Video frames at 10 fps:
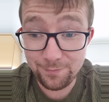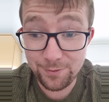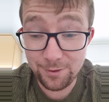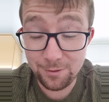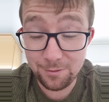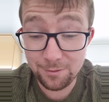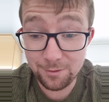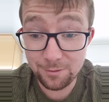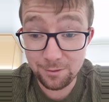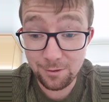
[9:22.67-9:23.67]
you know,
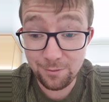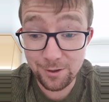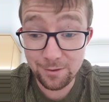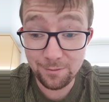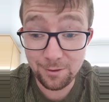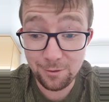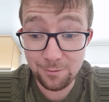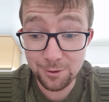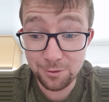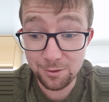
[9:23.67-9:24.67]
Tyrone players and
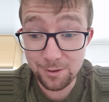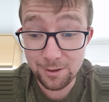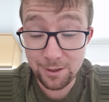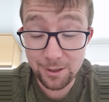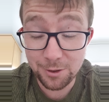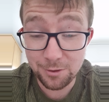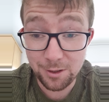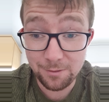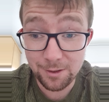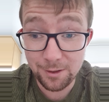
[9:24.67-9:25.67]
Cobra should have went ahead, should
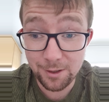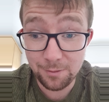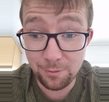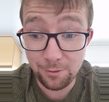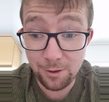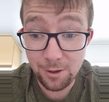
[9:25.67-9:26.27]
not went ahead, but